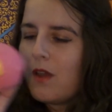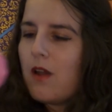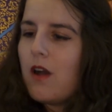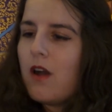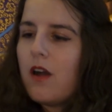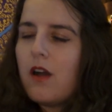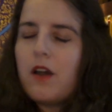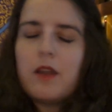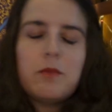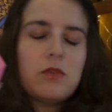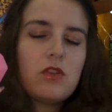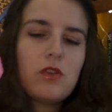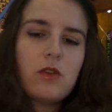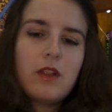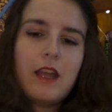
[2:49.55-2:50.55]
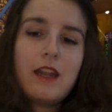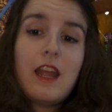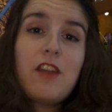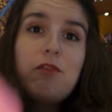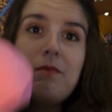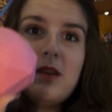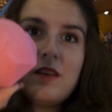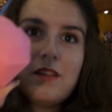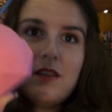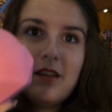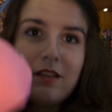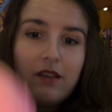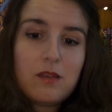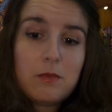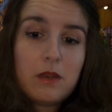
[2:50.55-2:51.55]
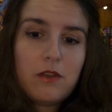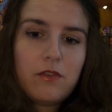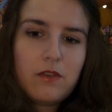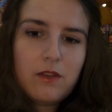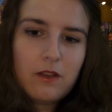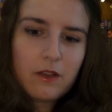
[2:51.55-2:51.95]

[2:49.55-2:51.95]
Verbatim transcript: Oh, I'm so glad. I've missed this smell.